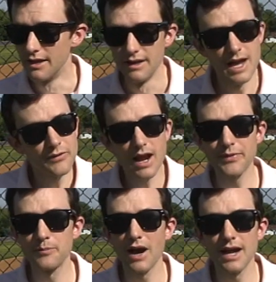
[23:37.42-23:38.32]
Never
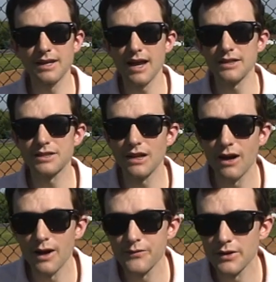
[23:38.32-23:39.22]
got the podcast
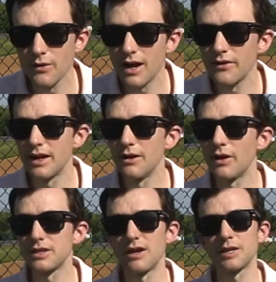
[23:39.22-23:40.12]
off the ground. I know
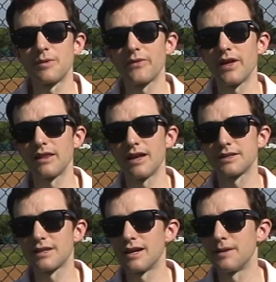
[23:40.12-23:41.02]
I talked about that
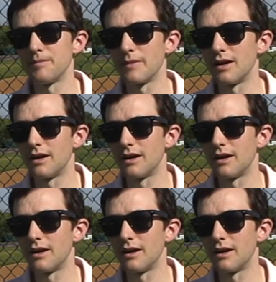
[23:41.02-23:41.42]
last time.